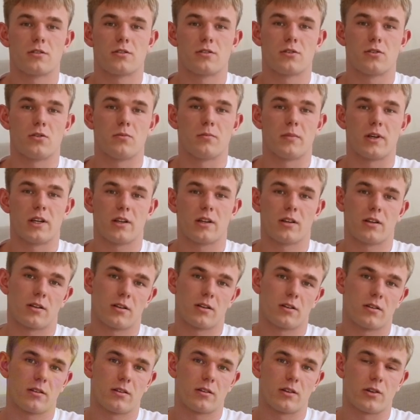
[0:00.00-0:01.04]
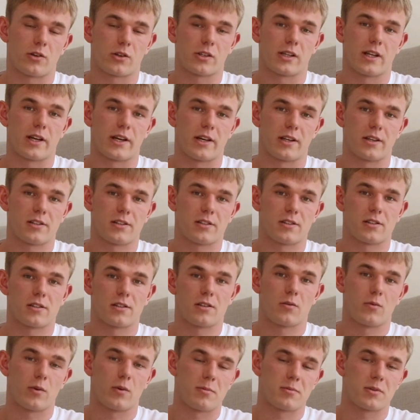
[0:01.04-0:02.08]
to make their
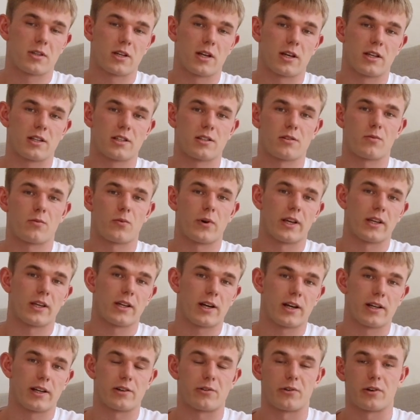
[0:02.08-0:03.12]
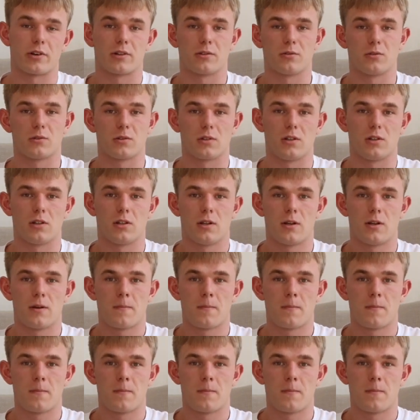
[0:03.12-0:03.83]
clients' websites rank higher on Google.